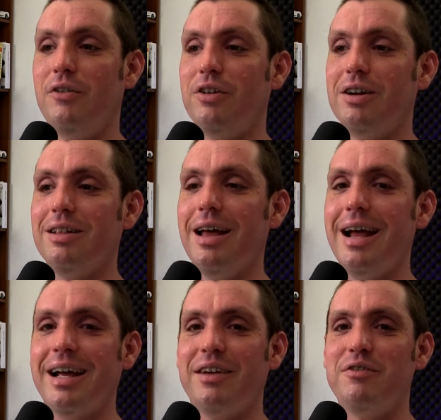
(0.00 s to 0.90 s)
for
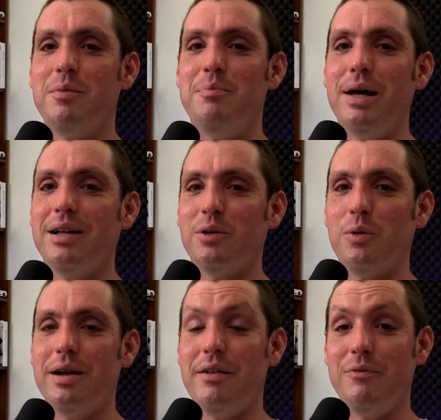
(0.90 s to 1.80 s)
lack of a better
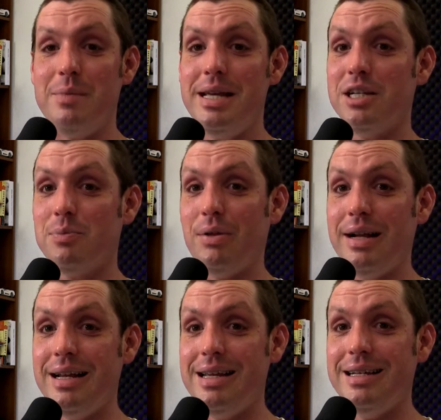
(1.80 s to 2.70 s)
way of me
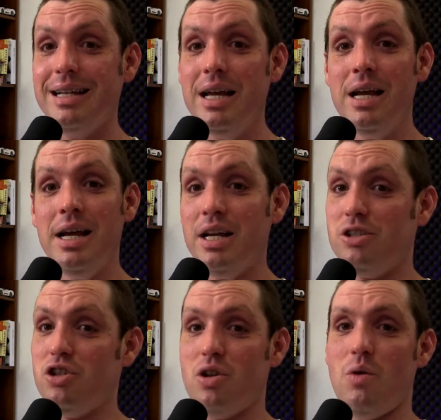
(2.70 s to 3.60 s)
explaining it,
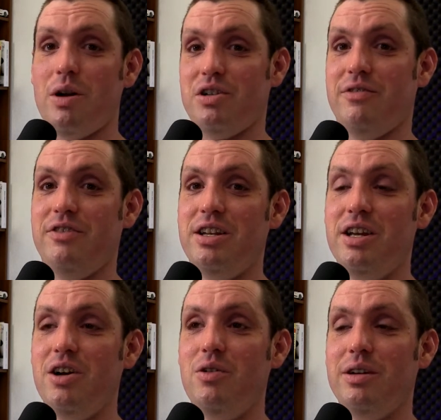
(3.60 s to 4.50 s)
just go watch the
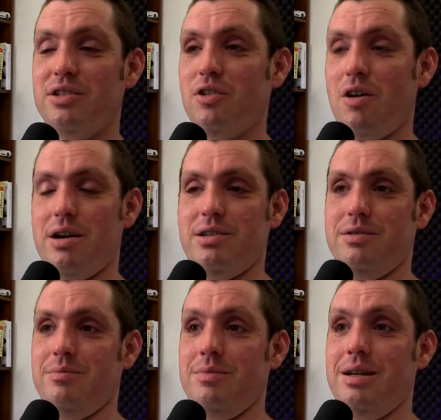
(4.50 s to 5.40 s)
video. It's
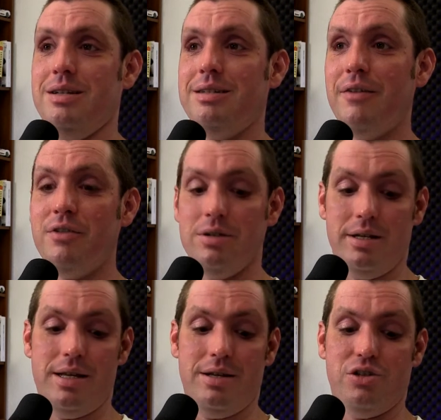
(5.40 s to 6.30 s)
awesome.
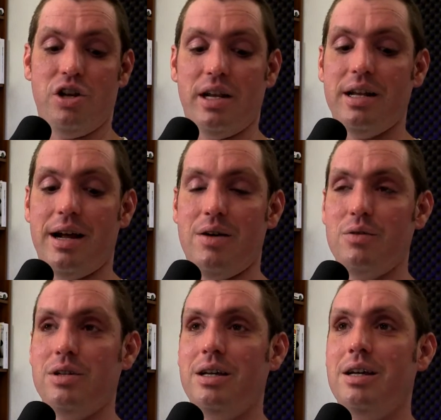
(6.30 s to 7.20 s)
Definitely check it
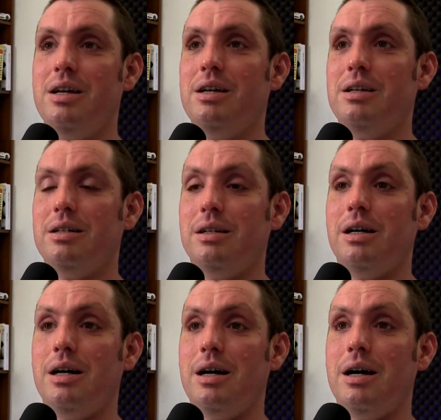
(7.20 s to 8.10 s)
out.
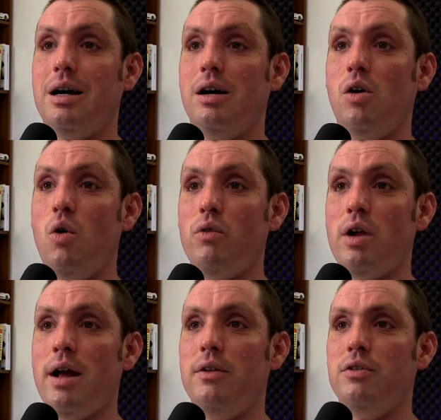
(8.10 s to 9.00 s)
Uh,
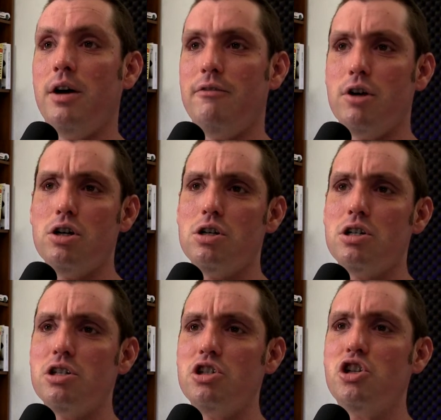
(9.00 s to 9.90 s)
over at The
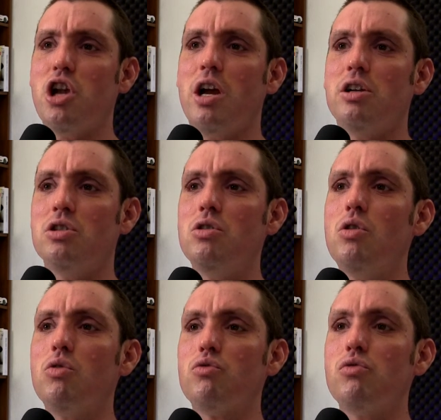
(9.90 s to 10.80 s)
Verge,
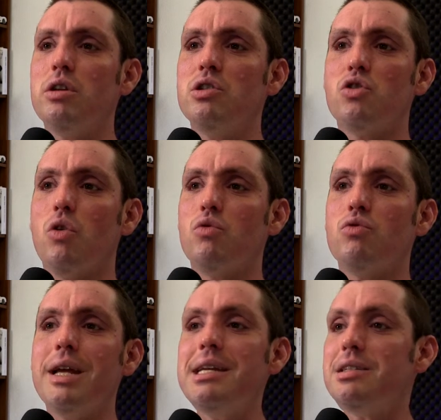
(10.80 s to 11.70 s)
Google is
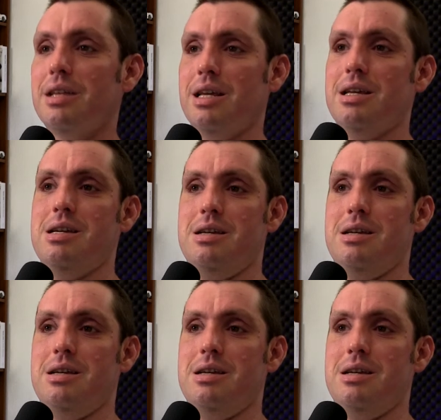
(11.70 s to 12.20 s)
racing